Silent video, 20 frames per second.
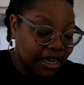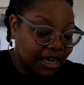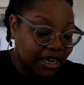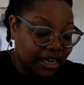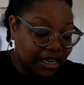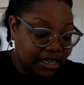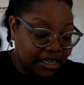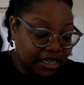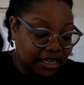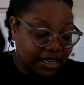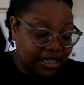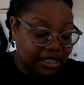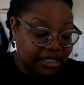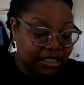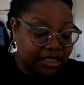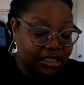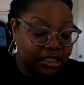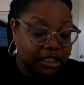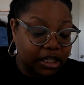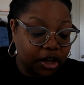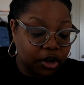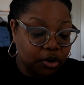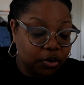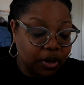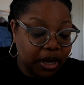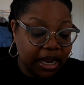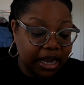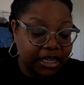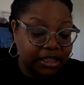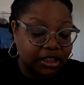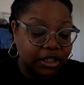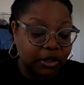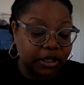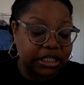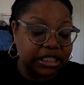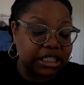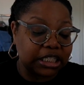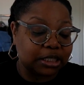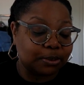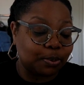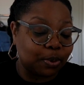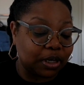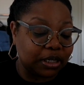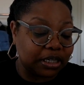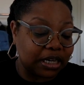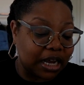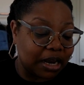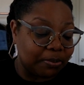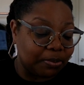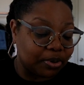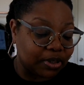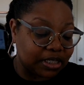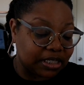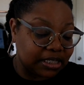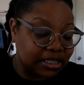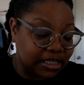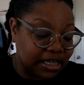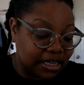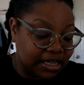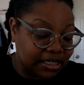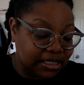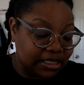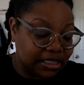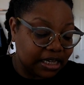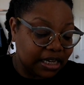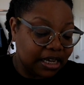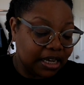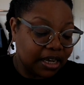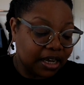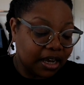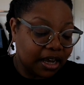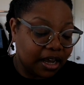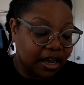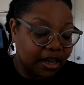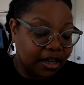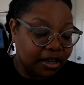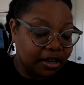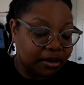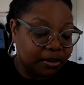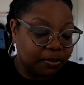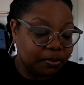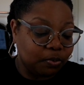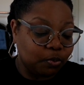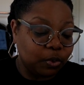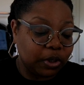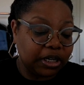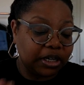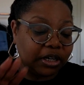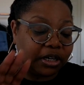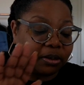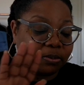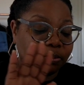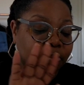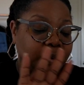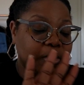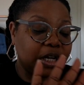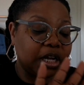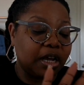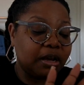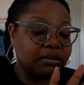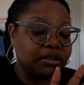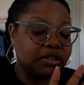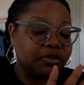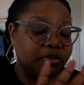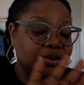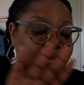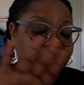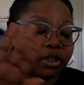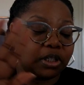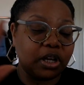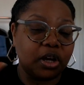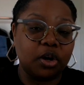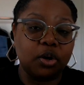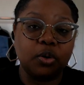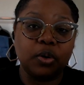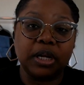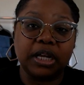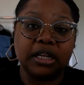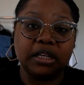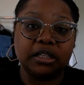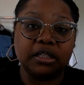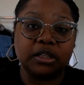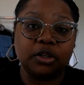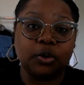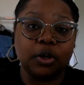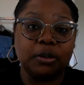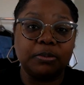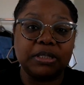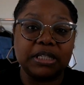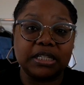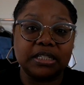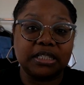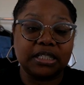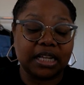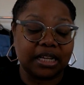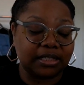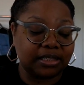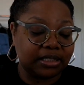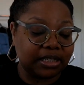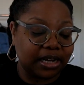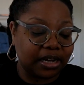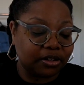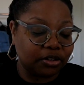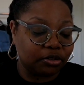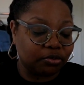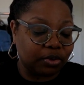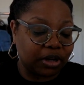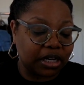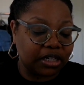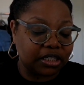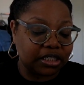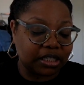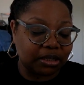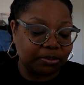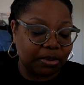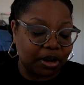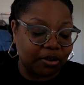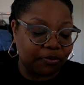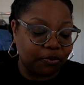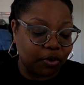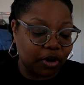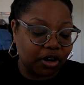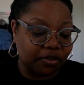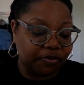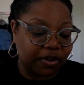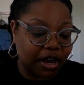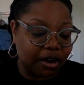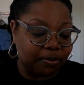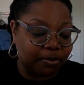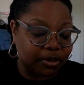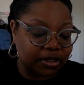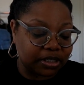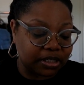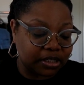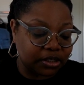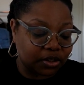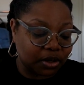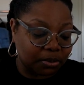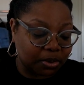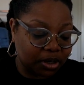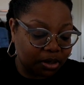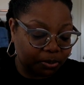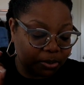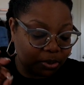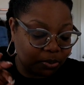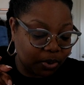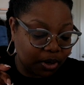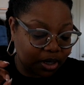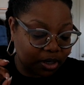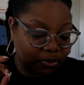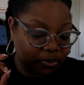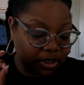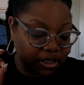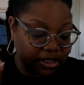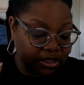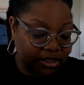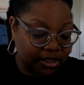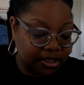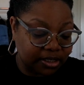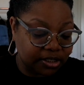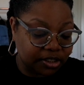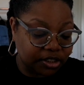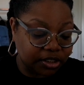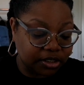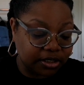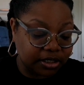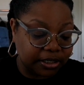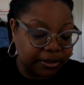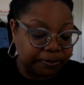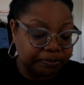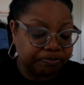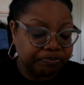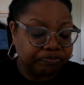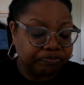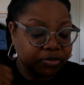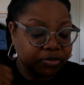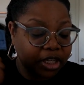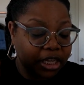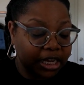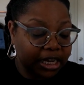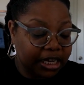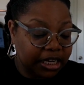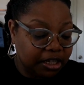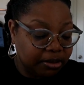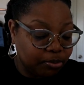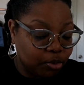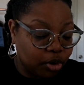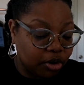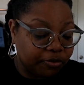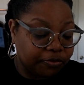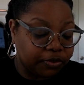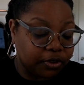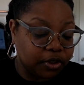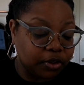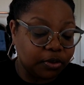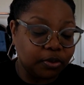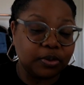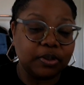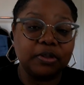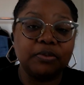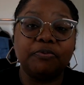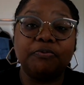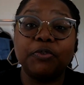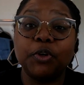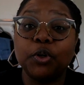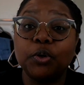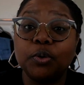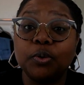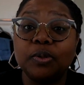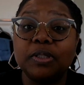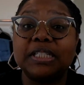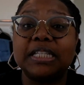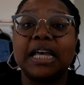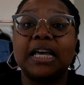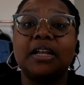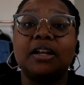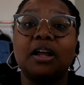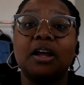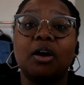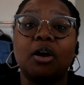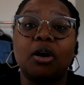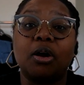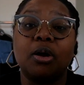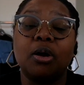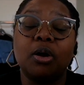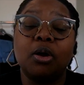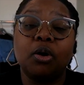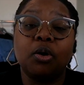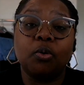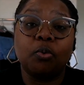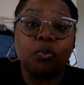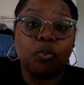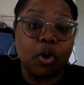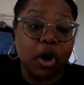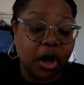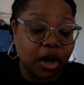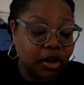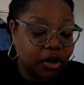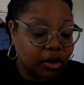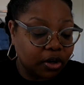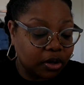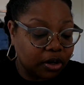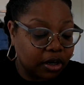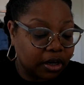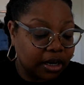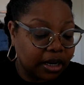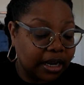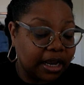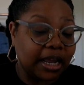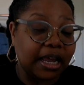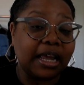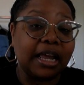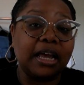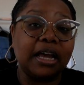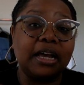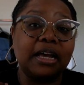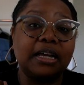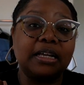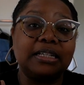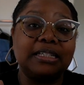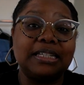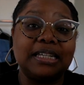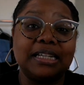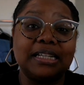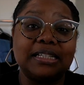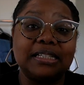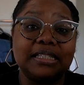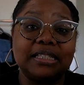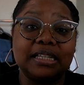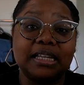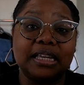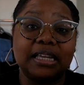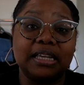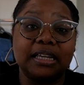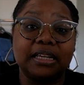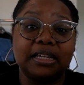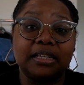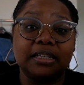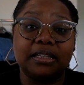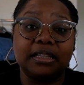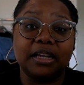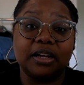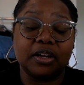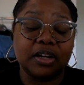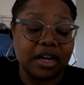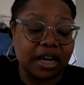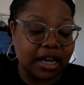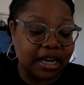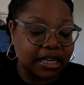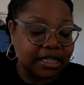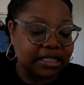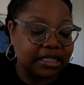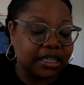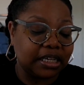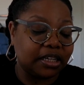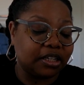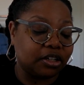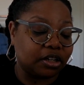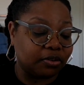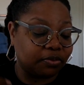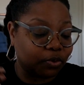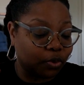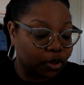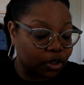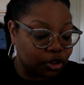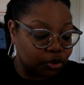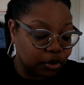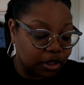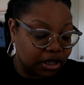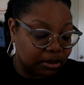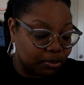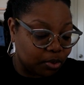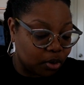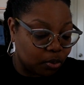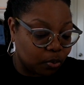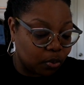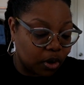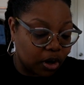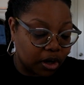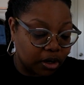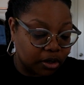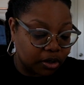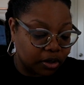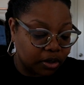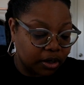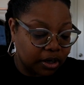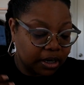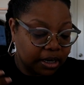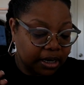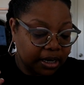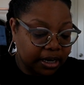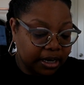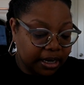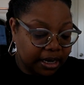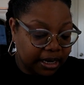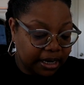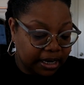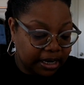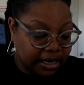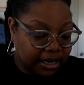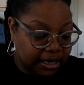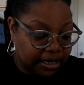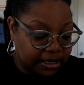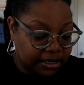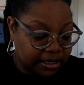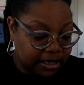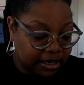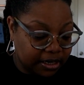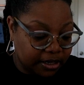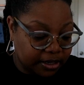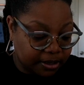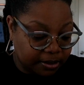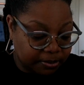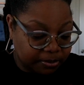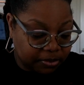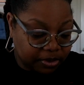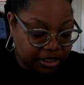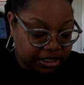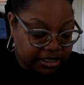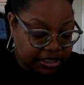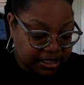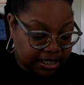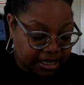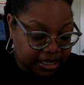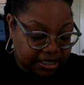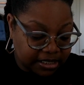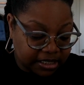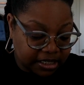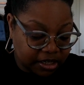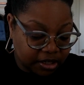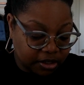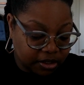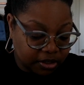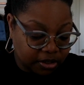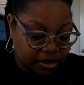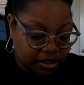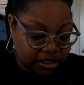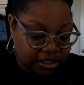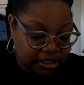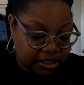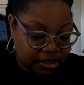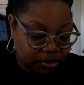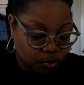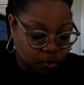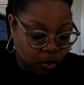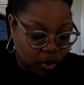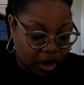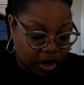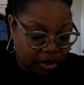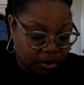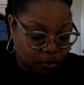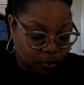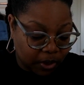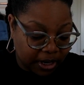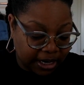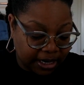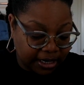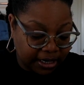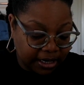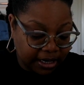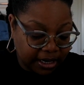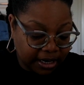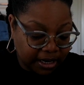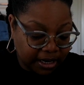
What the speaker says: It is low at 36.9%. When it comes from low and creeps into that standard range, it's about 45%. So I'm going to be working really diligently, eating more foods that are water dense in their content. Of course, drinking more water. And this says here that this is water weight.